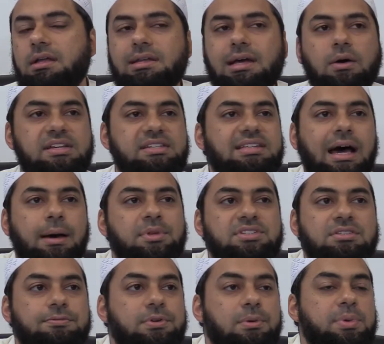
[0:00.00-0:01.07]
Now, Islam
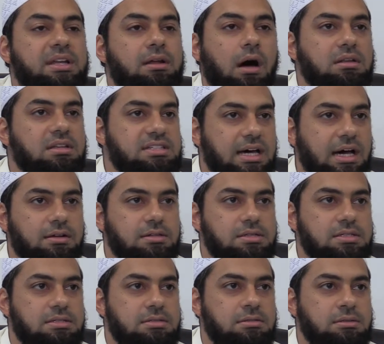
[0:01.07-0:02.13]
doesn't forbid all
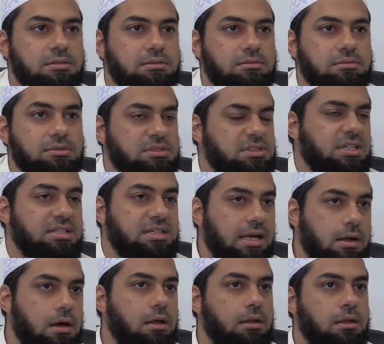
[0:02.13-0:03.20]
desires. It doesn't
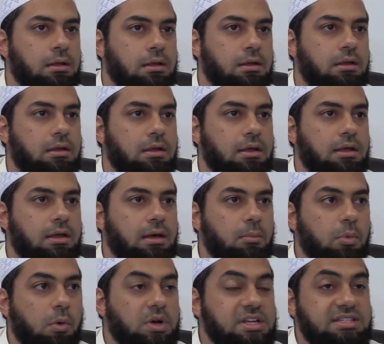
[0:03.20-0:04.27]
at all.
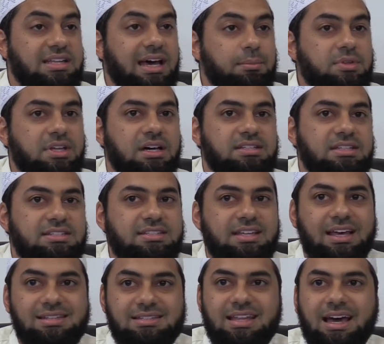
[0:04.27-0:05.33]
But what Islam does is
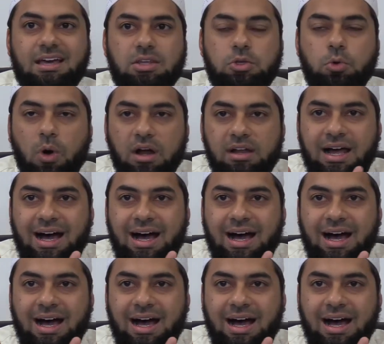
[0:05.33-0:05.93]
says that you are